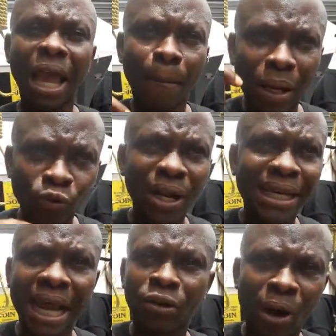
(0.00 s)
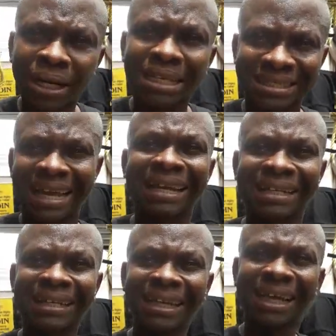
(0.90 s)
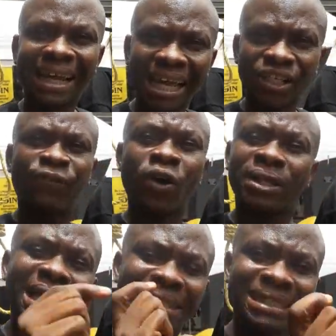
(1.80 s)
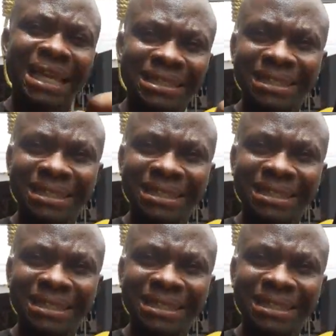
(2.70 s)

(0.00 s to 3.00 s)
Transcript: But what they cannot understand is for the state,